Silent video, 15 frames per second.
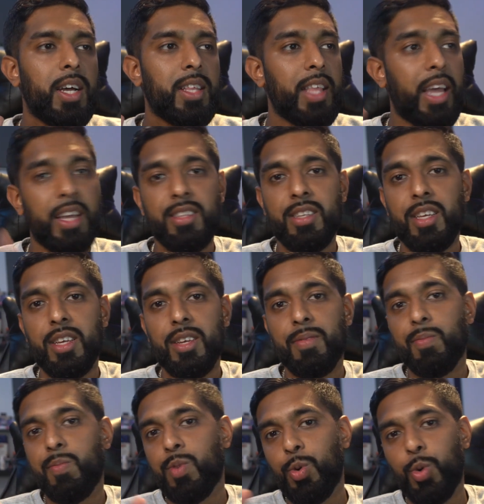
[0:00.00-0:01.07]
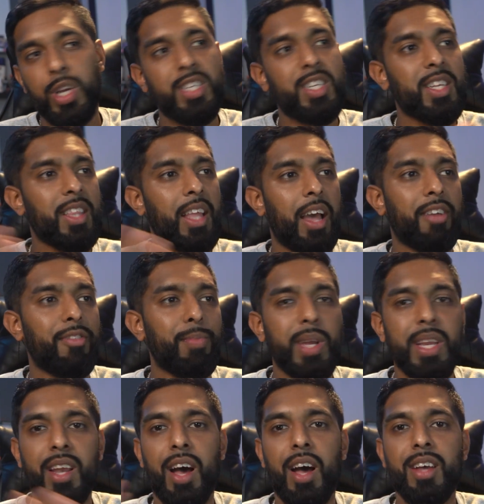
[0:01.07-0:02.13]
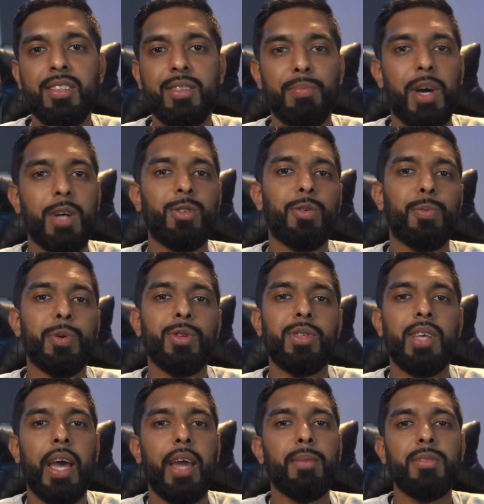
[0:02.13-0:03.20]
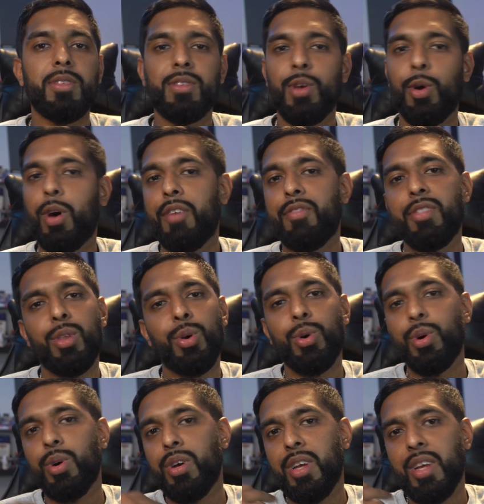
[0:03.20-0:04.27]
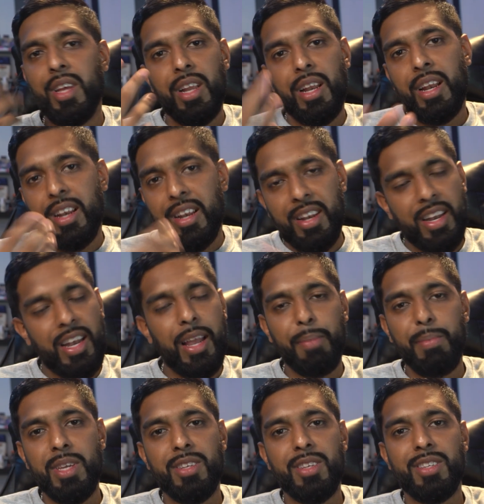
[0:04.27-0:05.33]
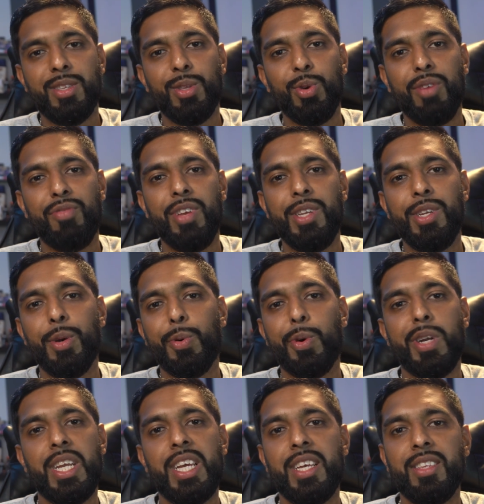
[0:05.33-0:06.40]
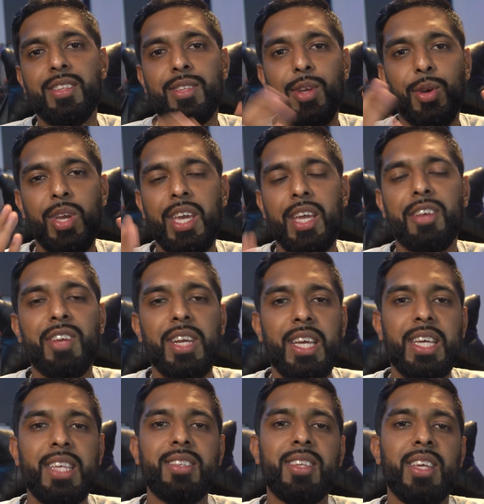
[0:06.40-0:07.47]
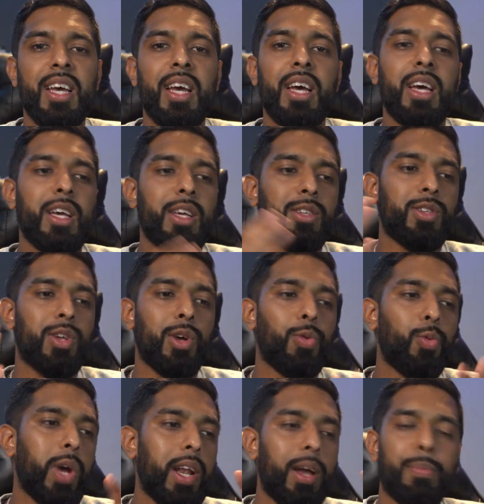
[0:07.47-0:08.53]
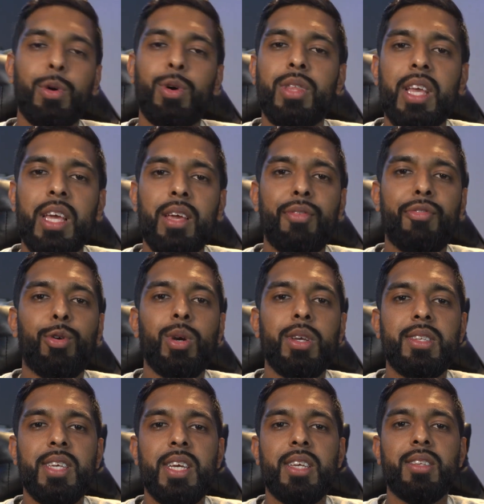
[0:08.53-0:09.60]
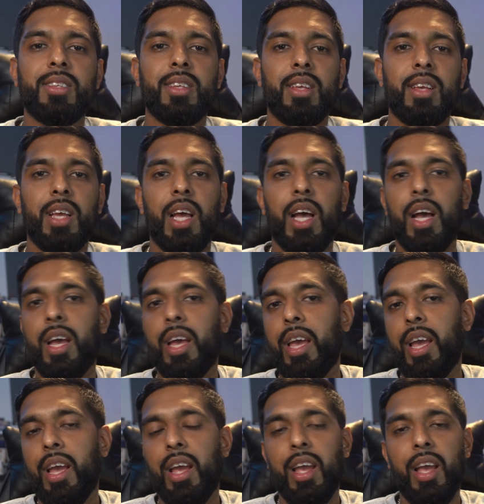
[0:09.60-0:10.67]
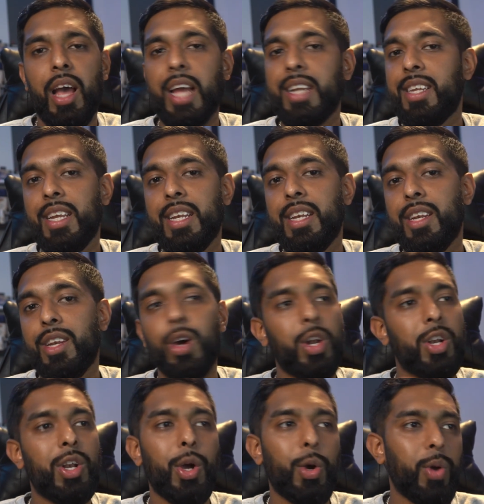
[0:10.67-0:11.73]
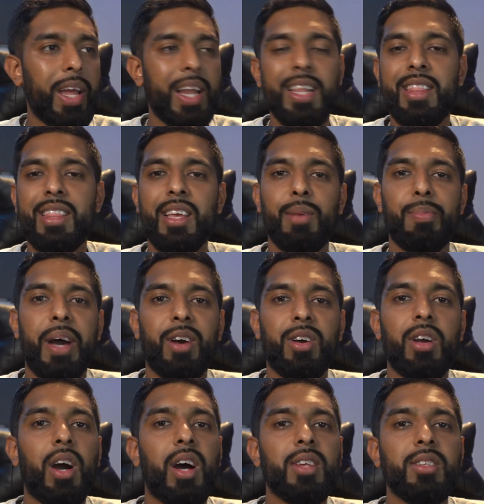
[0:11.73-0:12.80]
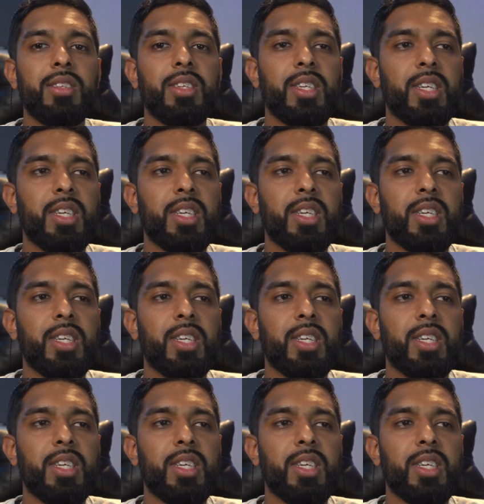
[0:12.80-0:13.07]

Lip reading: That is a question that I've been asked multiple times, so I've thought, let me just do a video on it. So here it is. So when I bought the E46, I did not know anything about cars.